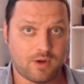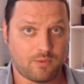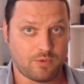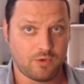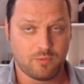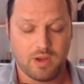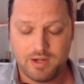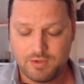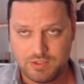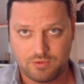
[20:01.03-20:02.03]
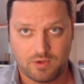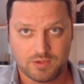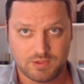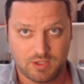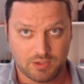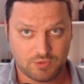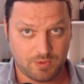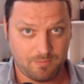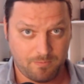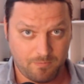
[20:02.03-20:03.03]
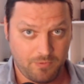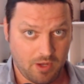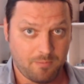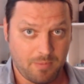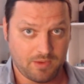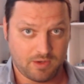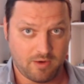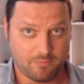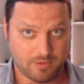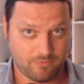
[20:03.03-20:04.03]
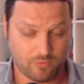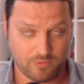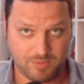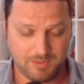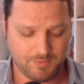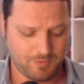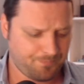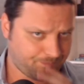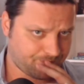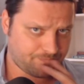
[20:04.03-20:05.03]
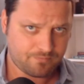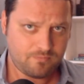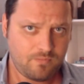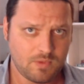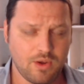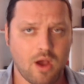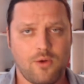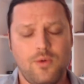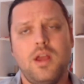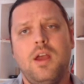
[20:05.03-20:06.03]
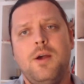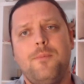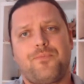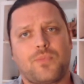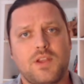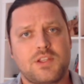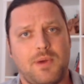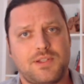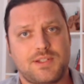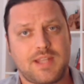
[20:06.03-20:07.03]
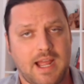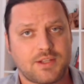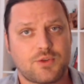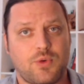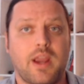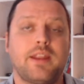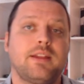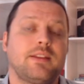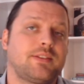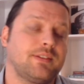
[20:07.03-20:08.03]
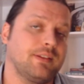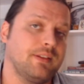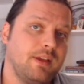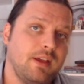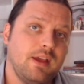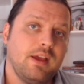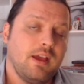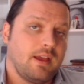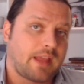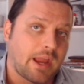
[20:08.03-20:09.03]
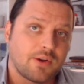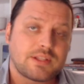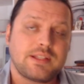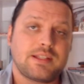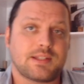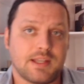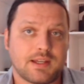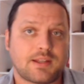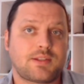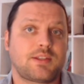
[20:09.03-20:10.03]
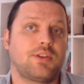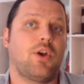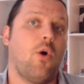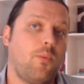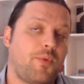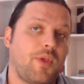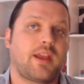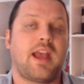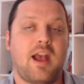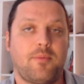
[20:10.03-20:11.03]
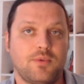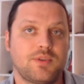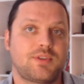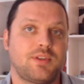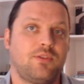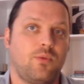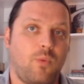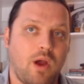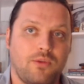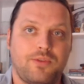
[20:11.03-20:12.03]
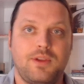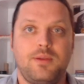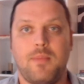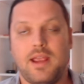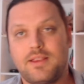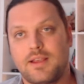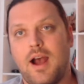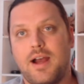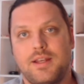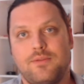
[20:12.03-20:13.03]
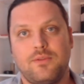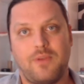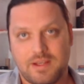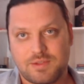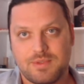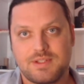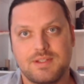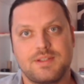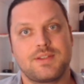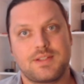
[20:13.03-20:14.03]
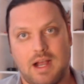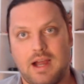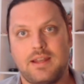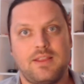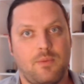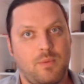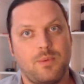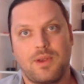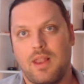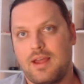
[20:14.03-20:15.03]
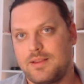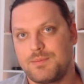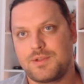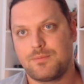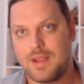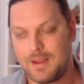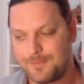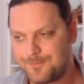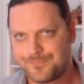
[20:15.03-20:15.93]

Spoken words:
and renewable energy across the country, done by the government for the people? No, it's a bunch of tax credits and carrots and sticks to hope that capitalists and the wealthy make the kind of investments in society that we would like them to make.